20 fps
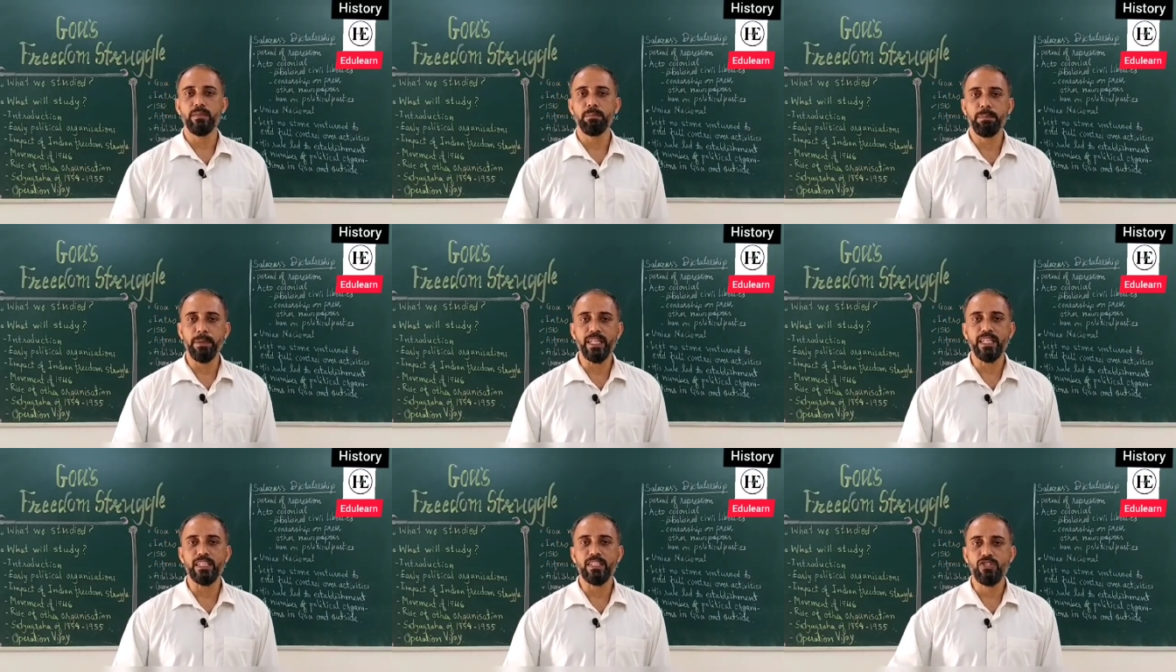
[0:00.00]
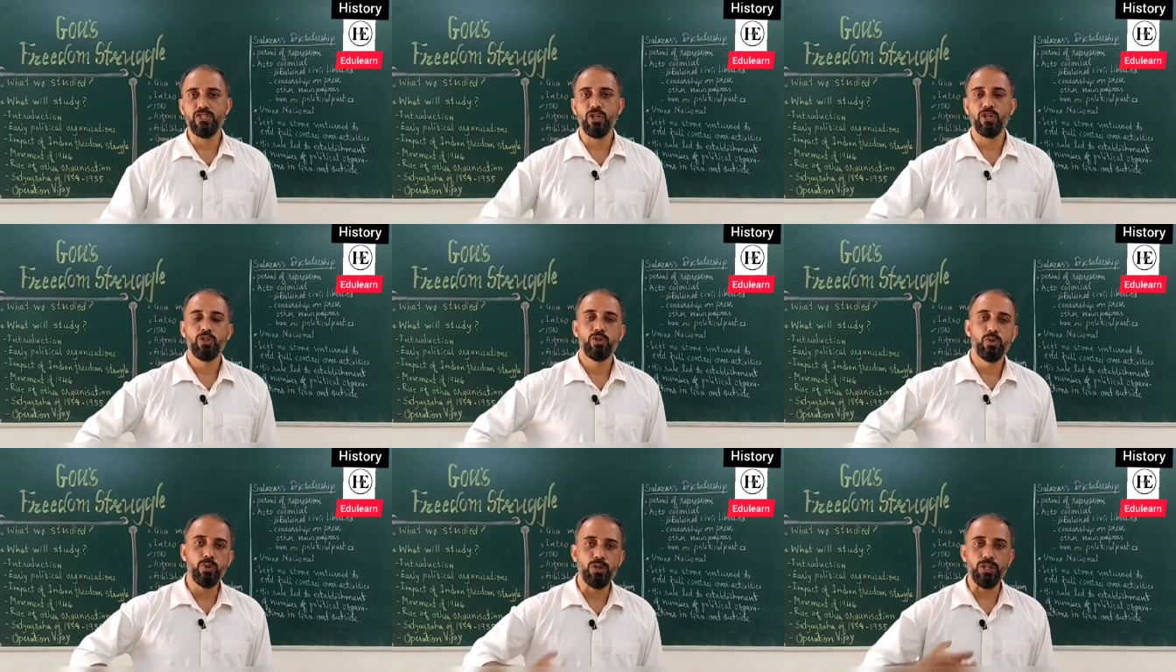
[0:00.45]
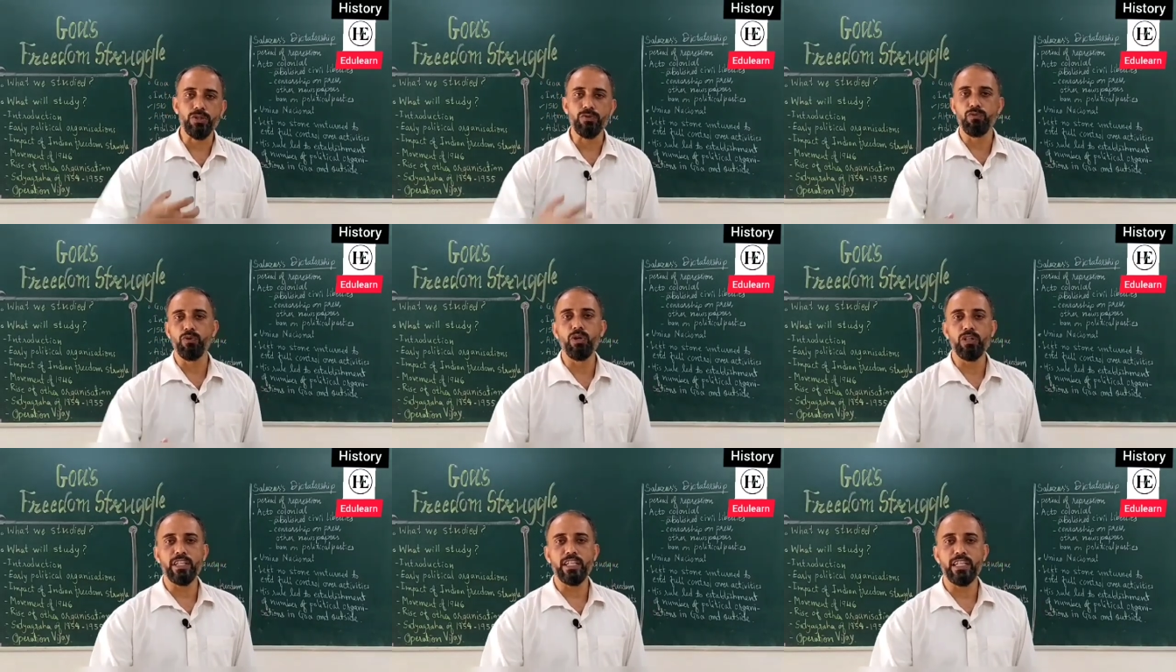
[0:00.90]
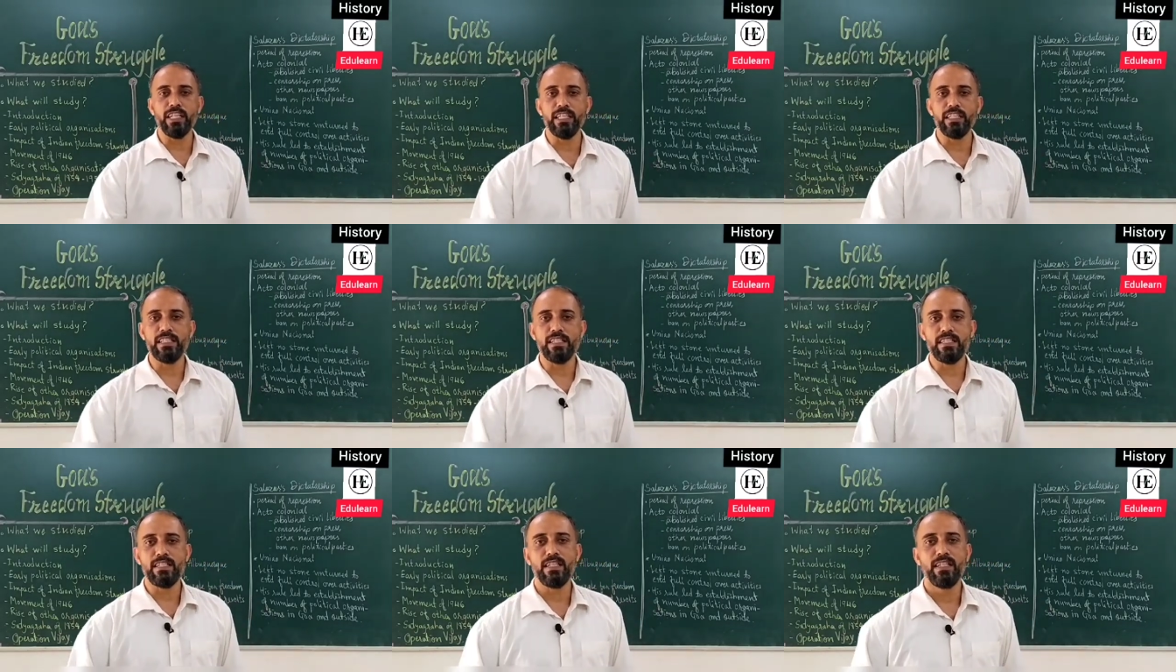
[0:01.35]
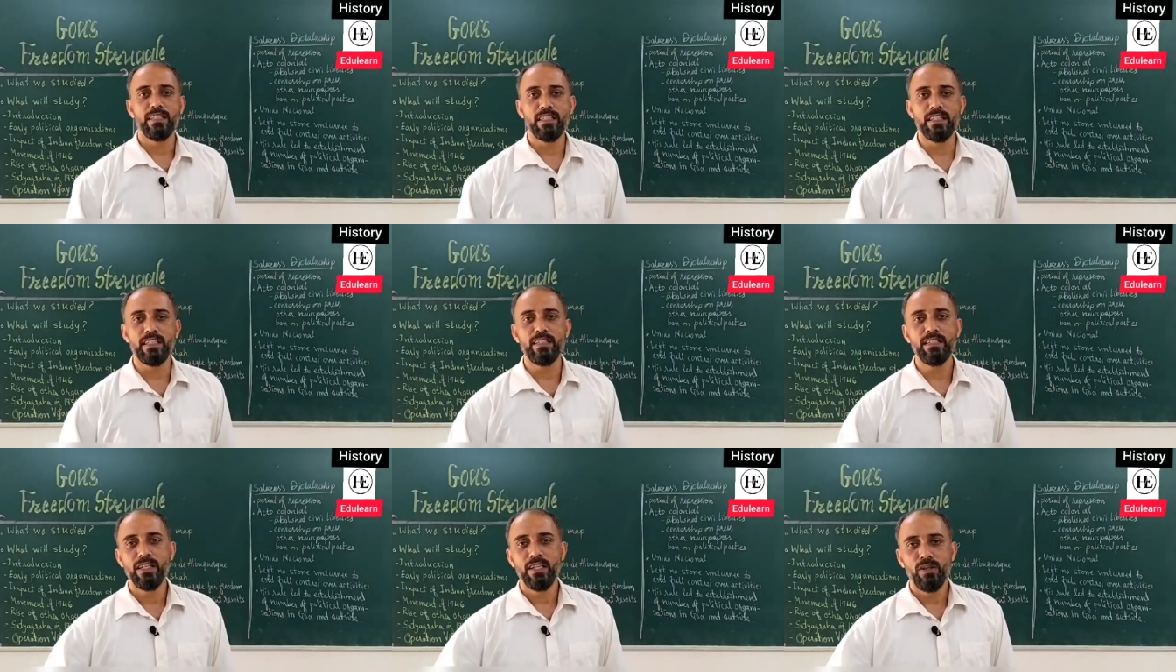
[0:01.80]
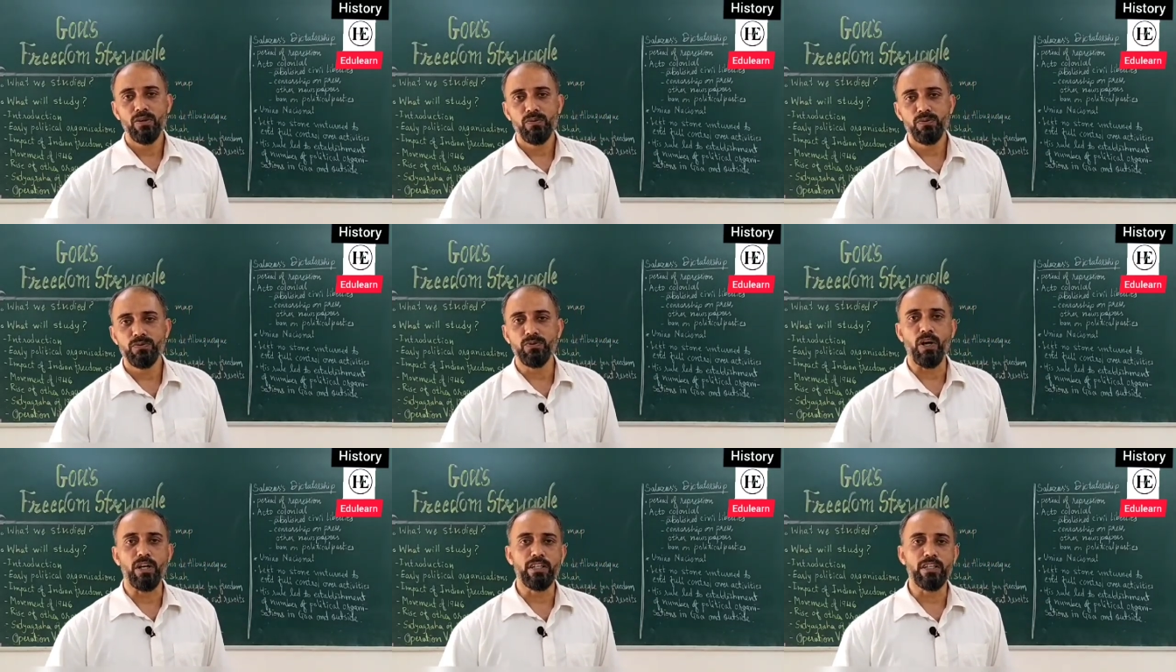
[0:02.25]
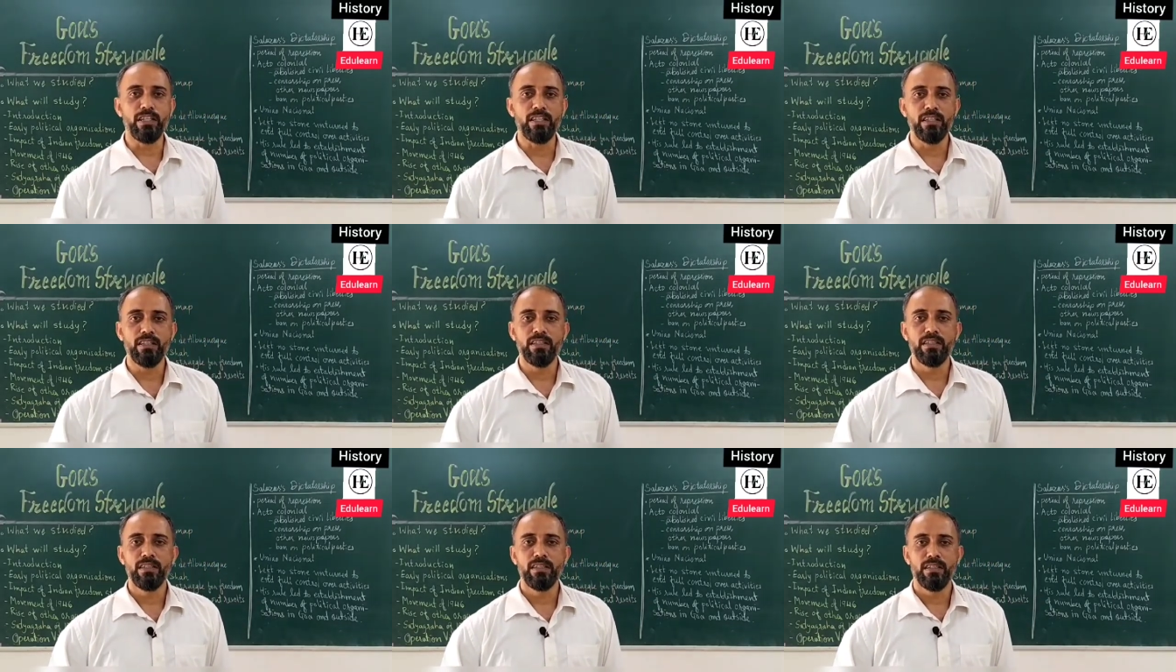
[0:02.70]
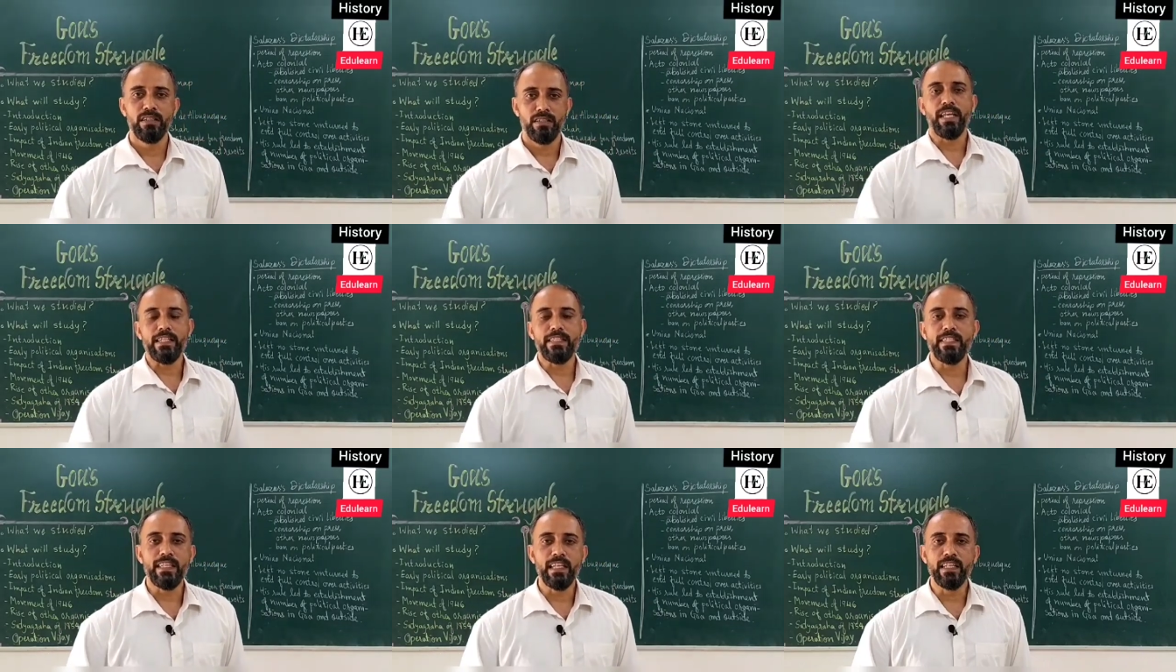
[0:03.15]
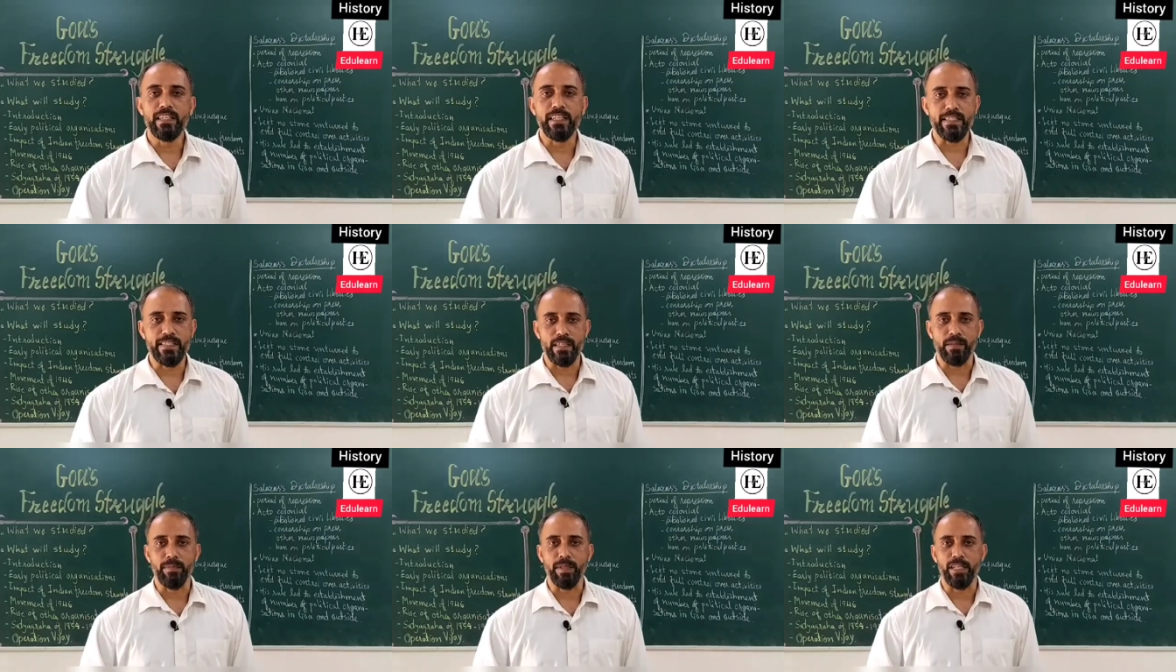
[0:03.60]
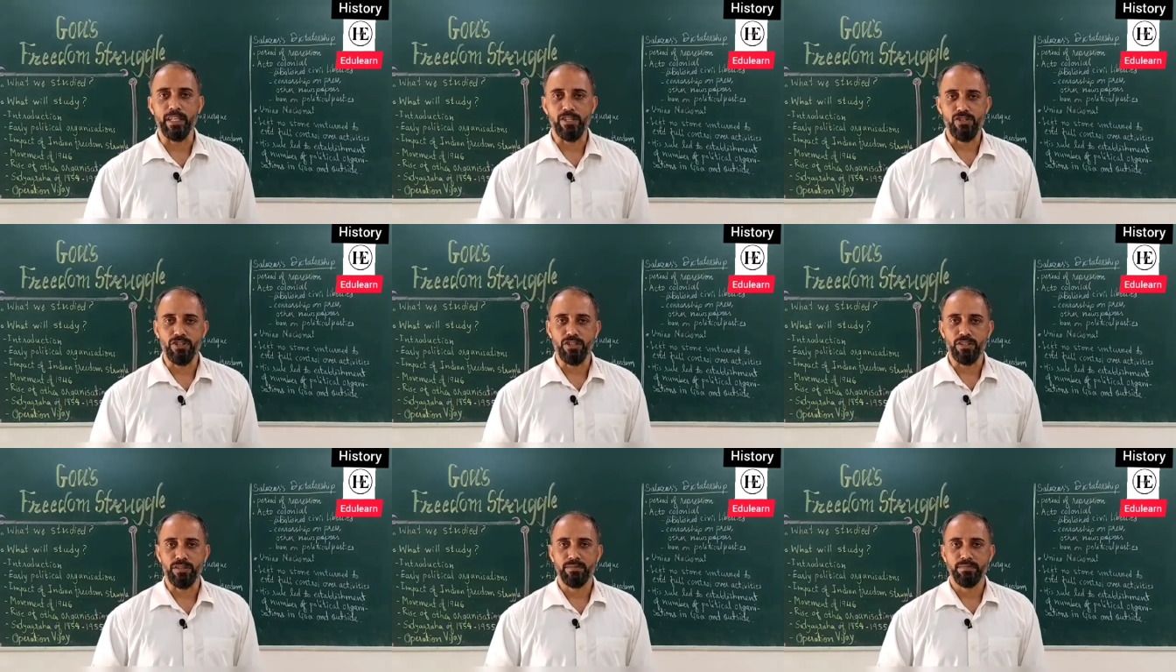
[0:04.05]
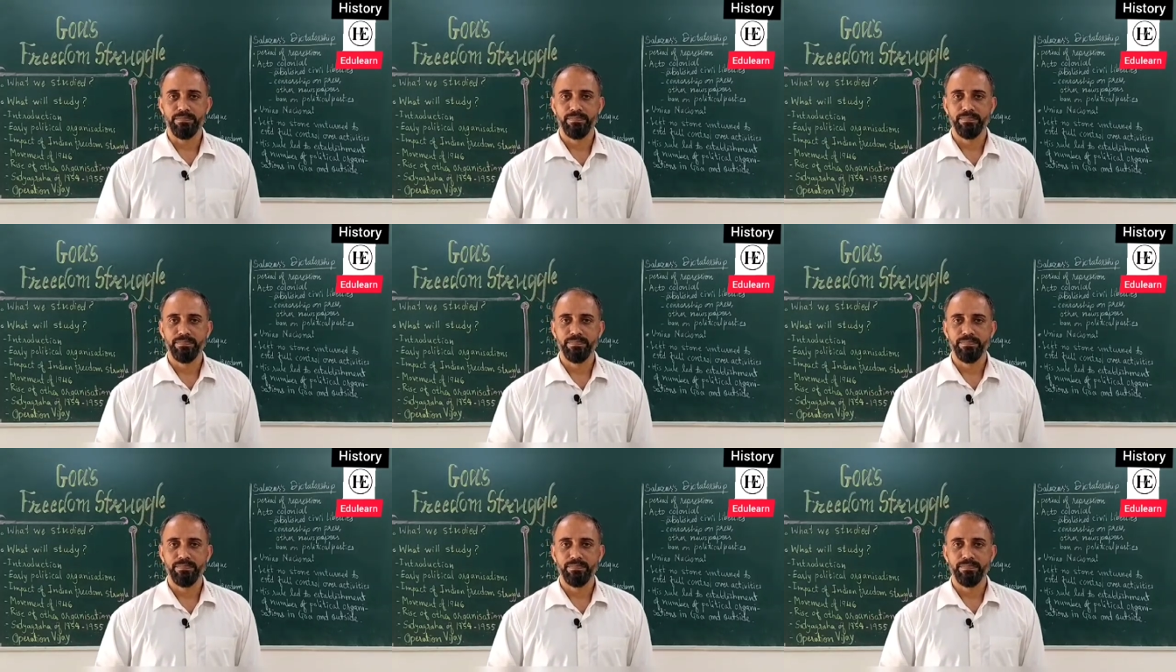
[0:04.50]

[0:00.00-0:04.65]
priests to revolt against the foreign racial discrimination.